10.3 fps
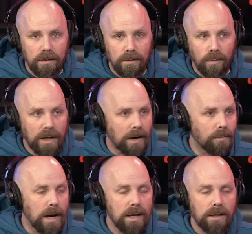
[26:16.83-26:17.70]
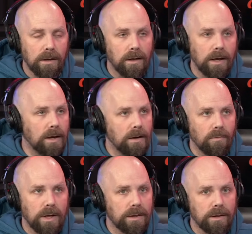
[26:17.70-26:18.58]
We got to rank it
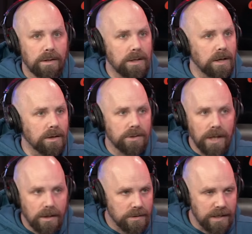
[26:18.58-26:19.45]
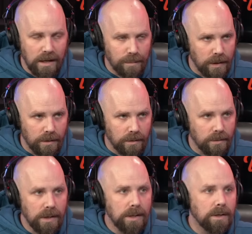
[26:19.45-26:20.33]
with The Undertaker's
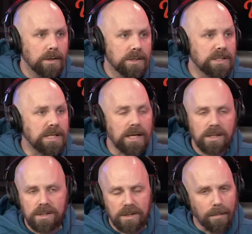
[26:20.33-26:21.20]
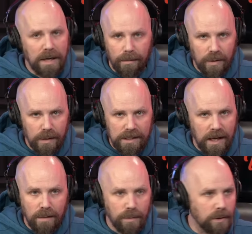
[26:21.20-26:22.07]
debut, Sting's WWE
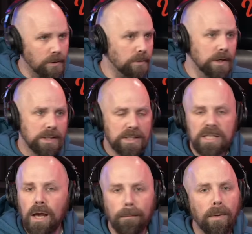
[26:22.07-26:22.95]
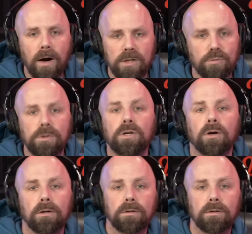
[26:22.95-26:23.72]
debut, CM Punk's return.